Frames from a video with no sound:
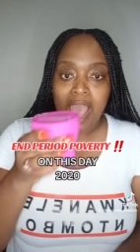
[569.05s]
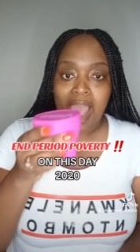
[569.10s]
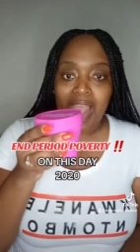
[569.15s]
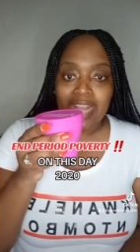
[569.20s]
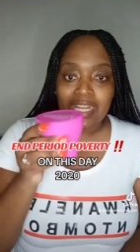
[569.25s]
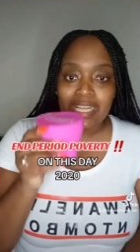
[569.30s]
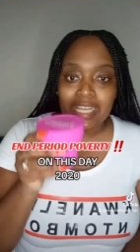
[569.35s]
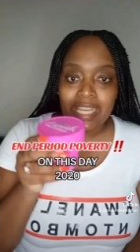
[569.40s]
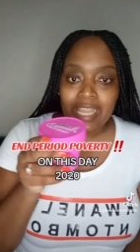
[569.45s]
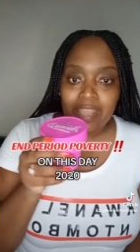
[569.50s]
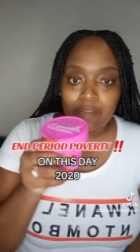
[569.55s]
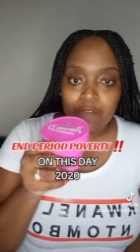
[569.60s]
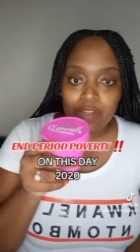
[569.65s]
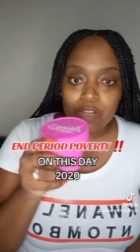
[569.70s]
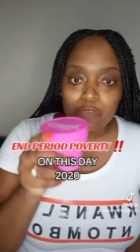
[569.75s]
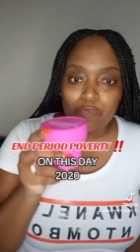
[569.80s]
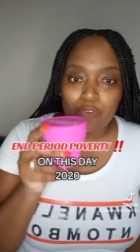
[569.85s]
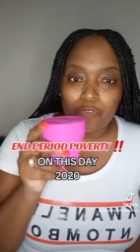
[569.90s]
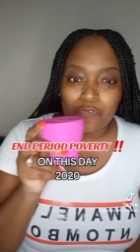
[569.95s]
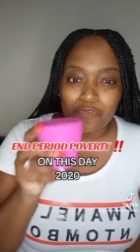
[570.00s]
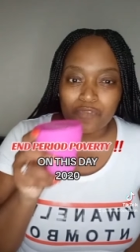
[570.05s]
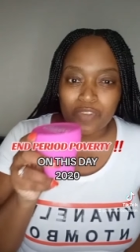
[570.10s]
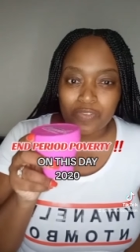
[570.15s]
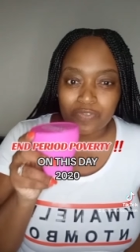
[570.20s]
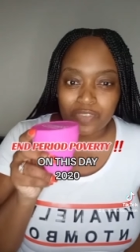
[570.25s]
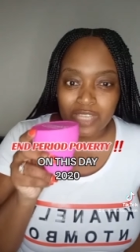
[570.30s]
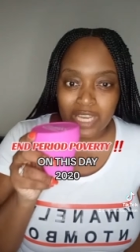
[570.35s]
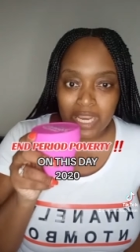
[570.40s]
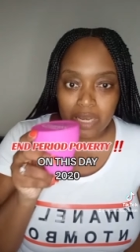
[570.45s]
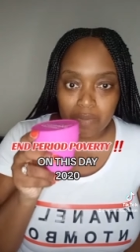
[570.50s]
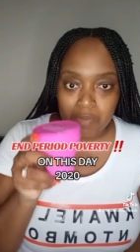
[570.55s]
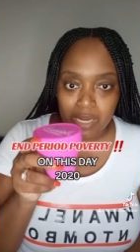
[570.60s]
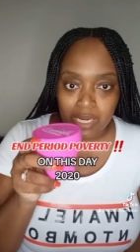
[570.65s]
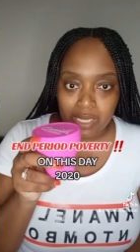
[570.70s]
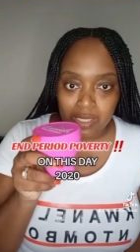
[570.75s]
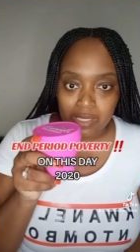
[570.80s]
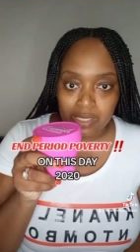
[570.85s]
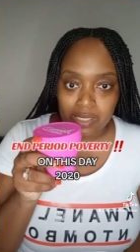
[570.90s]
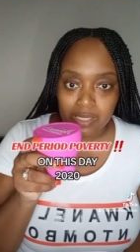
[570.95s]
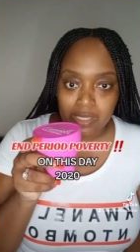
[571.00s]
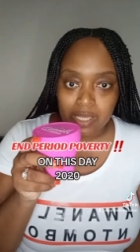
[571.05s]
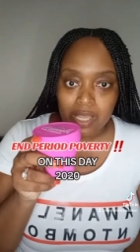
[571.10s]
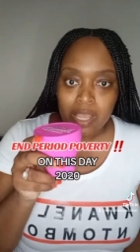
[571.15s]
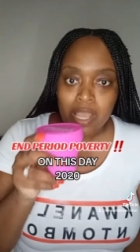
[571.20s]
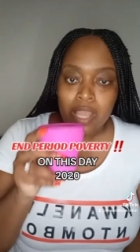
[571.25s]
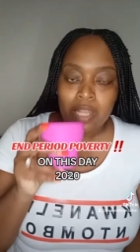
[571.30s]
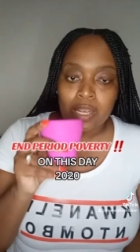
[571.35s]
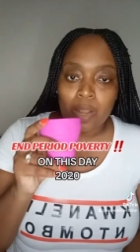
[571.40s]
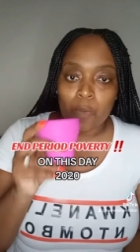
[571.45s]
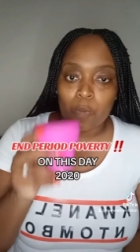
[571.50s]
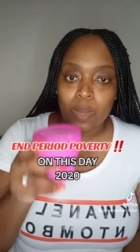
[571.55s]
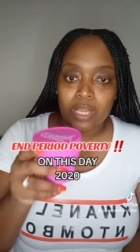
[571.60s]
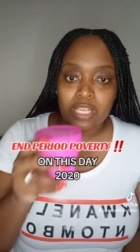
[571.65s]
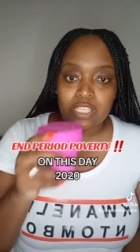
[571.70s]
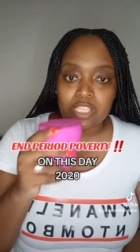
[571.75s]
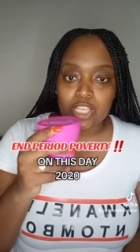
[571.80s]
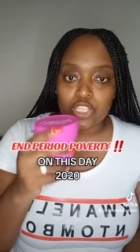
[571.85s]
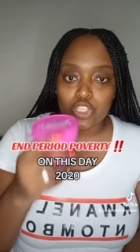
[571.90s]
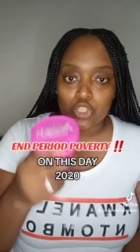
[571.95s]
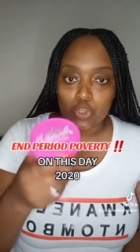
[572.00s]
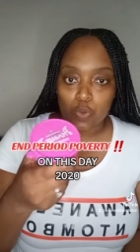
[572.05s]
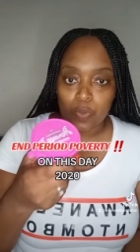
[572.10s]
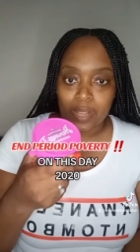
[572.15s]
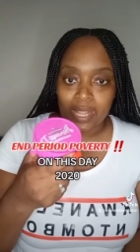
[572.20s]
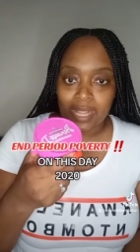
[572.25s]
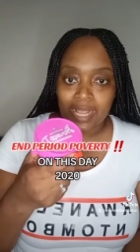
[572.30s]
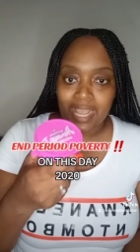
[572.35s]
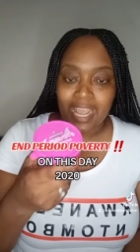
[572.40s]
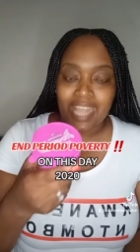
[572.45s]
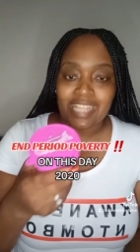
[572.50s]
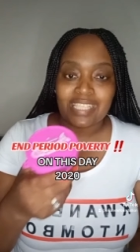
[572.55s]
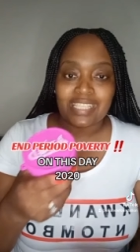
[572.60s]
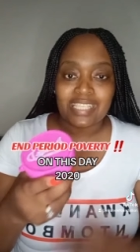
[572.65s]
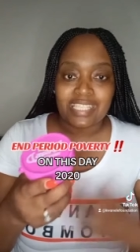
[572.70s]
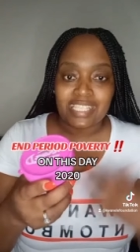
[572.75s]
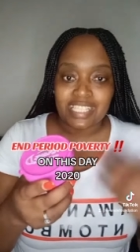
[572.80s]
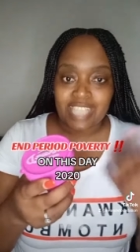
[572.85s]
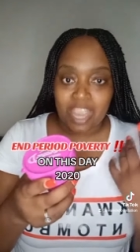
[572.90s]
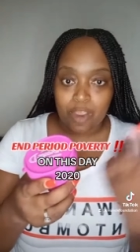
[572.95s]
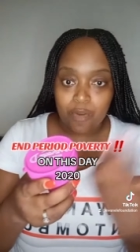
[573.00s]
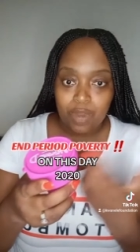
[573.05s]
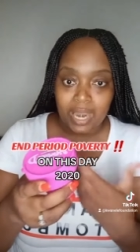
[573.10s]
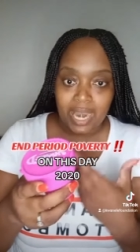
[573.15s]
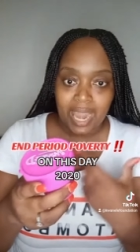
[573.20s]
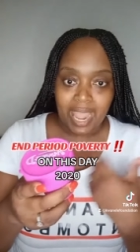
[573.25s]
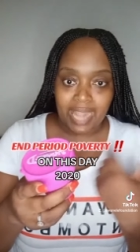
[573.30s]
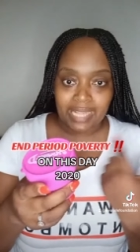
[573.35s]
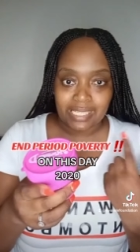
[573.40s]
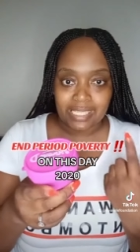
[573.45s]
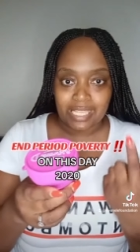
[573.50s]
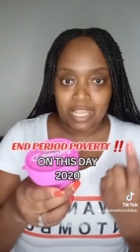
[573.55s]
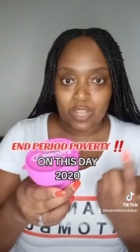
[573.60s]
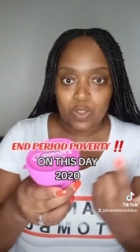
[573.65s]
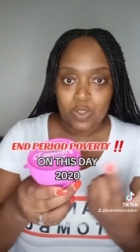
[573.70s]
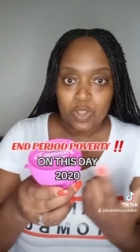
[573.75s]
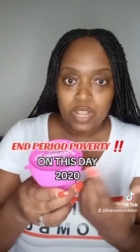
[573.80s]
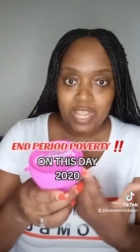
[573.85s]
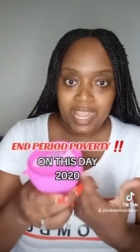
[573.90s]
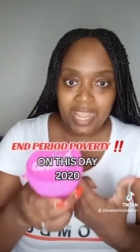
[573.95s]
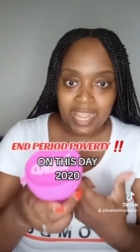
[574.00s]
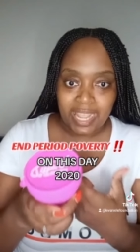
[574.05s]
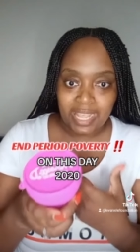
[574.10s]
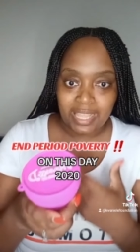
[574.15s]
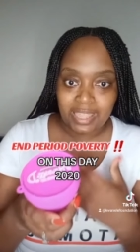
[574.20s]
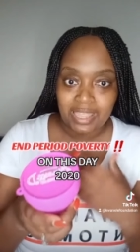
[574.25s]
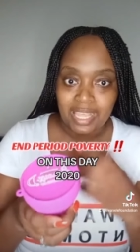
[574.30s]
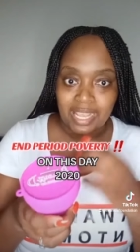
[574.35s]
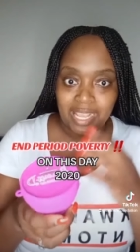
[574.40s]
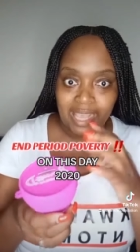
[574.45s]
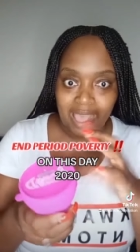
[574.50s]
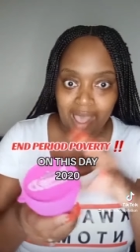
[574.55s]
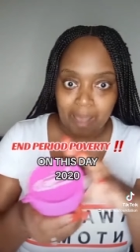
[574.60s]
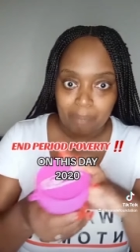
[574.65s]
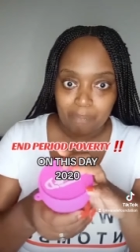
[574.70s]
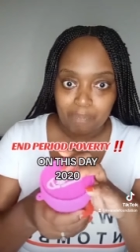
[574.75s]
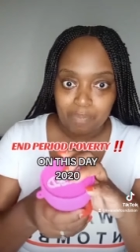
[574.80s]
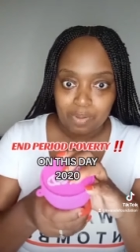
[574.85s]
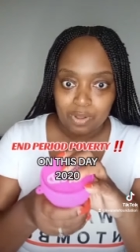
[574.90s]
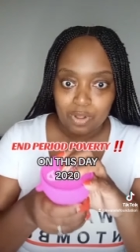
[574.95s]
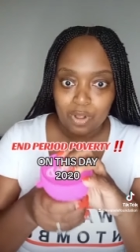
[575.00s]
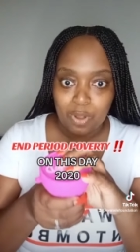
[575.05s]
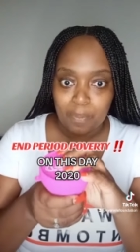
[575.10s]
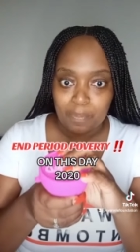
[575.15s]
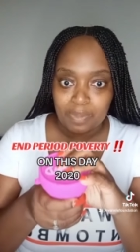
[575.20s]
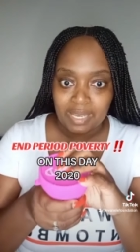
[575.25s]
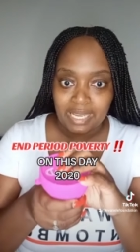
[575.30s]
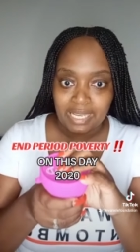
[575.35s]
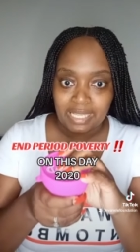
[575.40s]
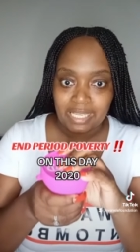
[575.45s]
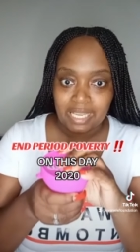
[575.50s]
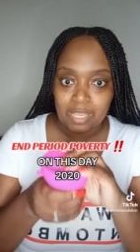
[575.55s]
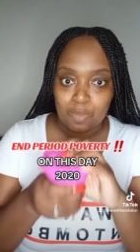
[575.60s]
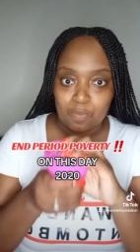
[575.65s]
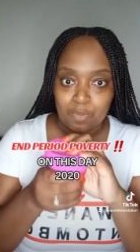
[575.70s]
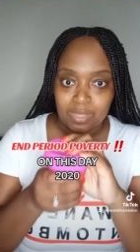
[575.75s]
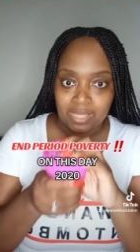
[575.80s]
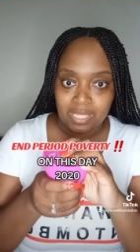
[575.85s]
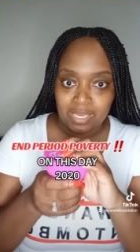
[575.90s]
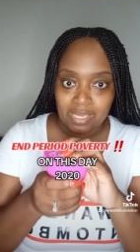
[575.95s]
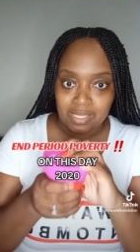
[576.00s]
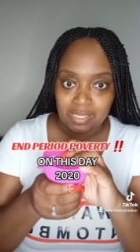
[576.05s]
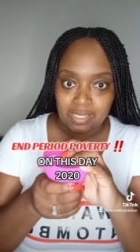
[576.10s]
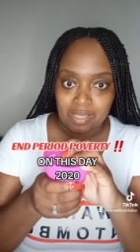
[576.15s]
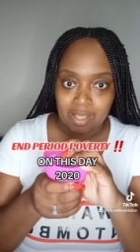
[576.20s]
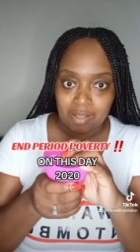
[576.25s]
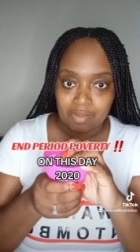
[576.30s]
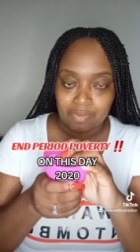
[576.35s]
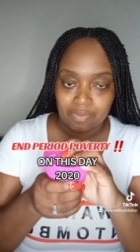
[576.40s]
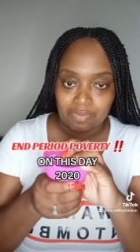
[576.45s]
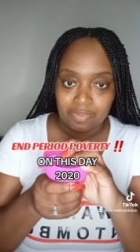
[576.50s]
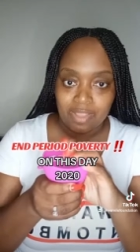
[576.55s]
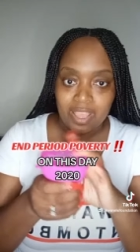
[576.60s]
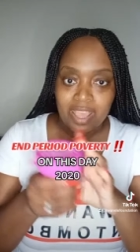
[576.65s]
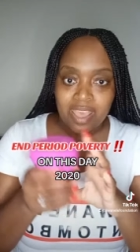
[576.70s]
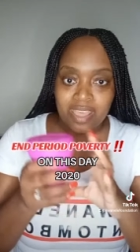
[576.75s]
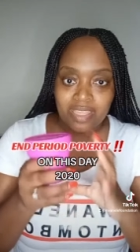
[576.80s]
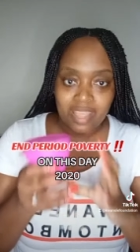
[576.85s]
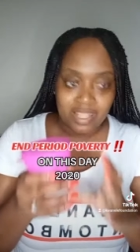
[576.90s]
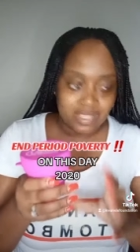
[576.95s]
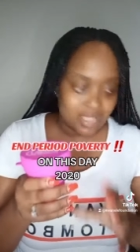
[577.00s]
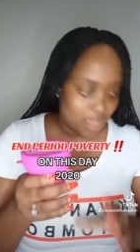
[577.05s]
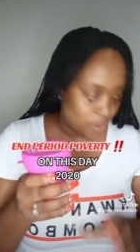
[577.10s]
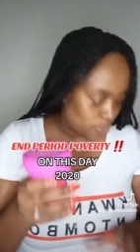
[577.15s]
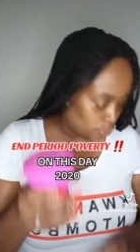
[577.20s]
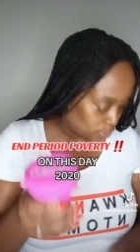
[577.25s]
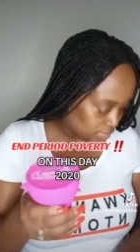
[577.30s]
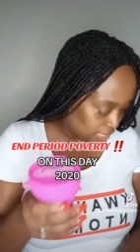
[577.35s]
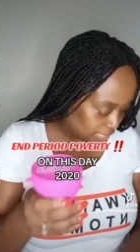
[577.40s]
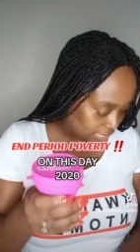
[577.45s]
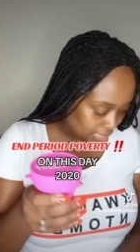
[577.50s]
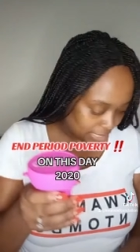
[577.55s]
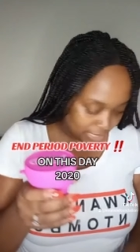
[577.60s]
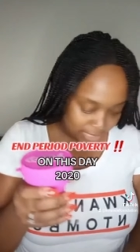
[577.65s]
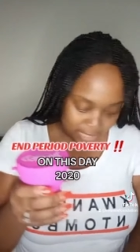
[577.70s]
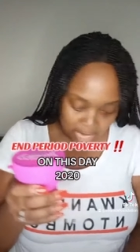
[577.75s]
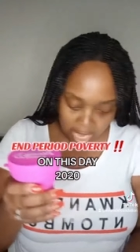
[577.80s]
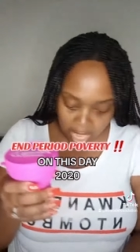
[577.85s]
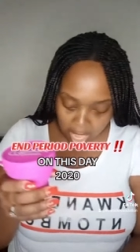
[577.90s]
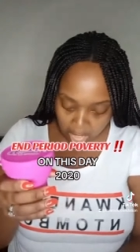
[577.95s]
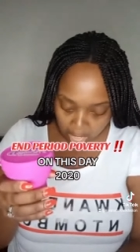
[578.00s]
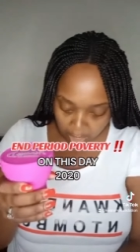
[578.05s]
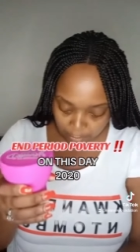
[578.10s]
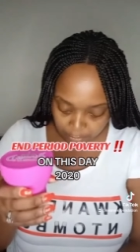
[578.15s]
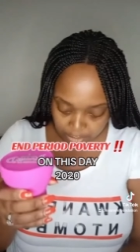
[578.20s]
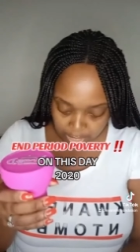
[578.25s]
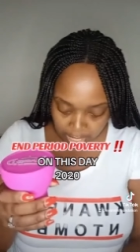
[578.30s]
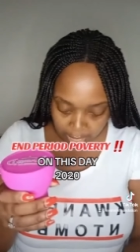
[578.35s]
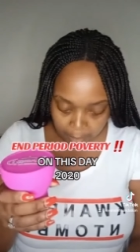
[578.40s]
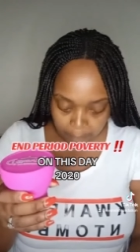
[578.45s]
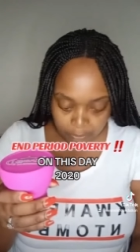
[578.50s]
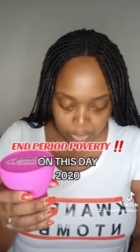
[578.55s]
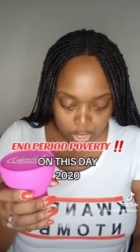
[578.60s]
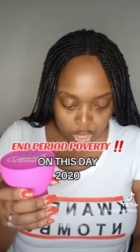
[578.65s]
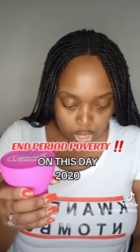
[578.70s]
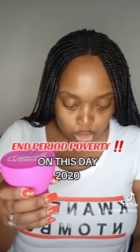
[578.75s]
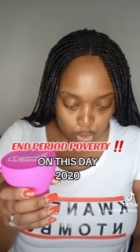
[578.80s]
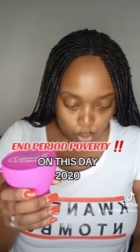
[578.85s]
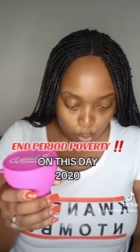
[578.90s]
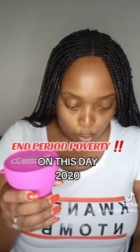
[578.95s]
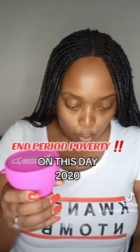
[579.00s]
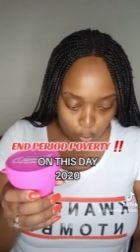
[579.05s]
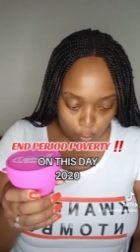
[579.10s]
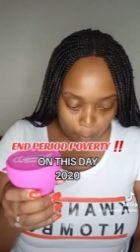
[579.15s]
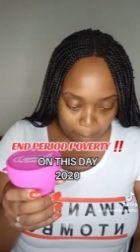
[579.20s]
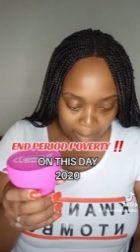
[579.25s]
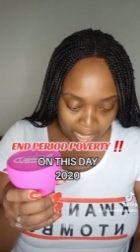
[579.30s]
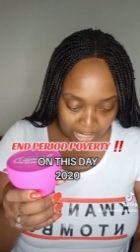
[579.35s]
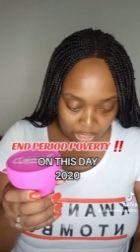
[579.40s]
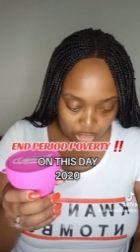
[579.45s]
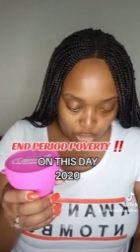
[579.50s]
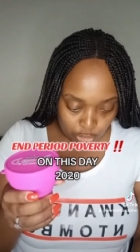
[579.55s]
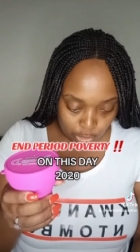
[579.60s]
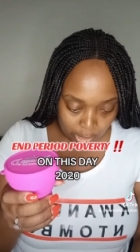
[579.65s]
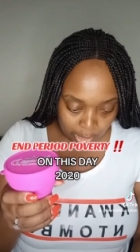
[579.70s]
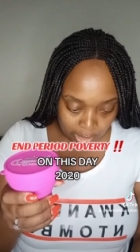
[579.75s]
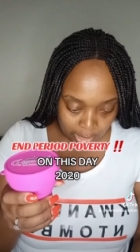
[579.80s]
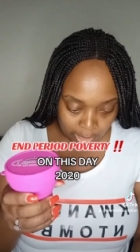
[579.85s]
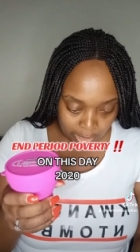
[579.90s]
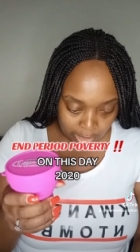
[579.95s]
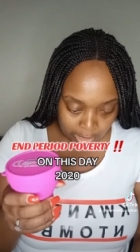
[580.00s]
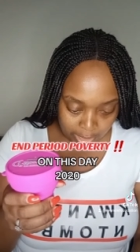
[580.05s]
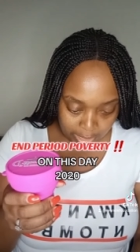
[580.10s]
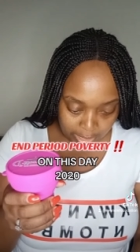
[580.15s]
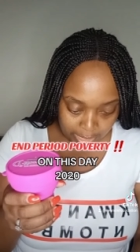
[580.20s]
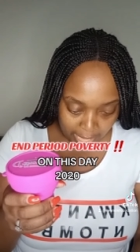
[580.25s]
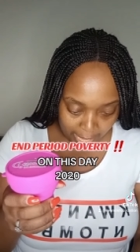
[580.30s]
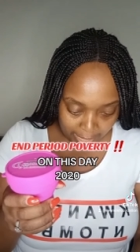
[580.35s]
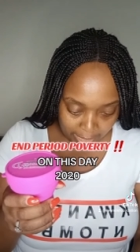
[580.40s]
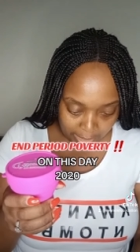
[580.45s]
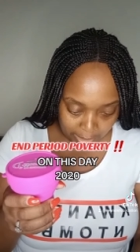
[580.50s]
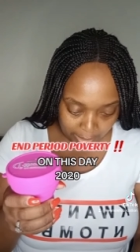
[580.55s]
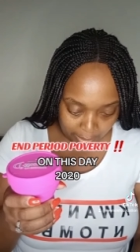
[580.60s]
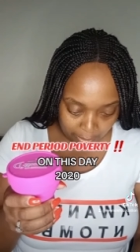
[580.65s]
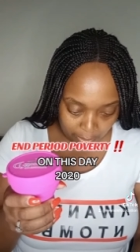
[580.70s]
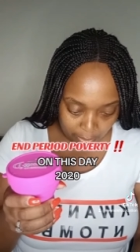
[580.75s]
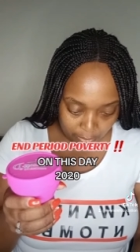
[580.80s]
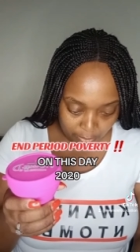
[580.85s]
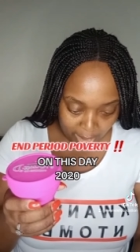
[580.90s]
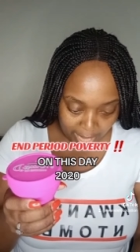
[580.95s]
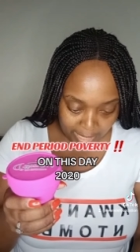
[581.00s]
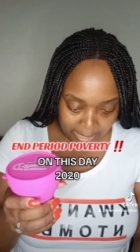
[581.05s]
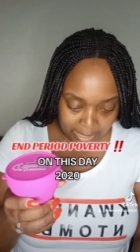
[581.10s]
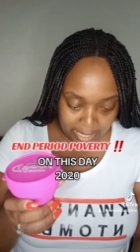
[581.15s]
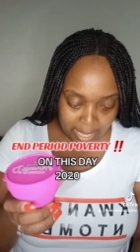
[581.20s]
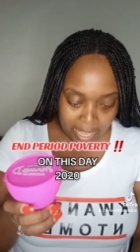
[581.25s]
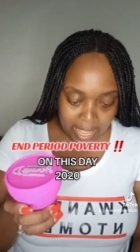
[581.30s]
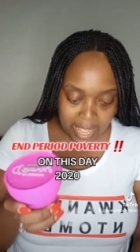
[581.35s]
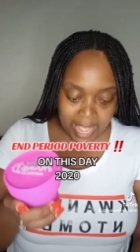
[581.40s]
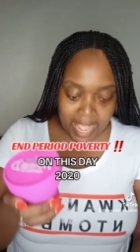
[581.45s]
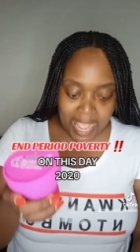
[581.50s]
I leave it for 15 minutes. Now, what is it doing? It's sterilizing the cup completely within itself. That's how you clean it after your menstrual cycle. Right.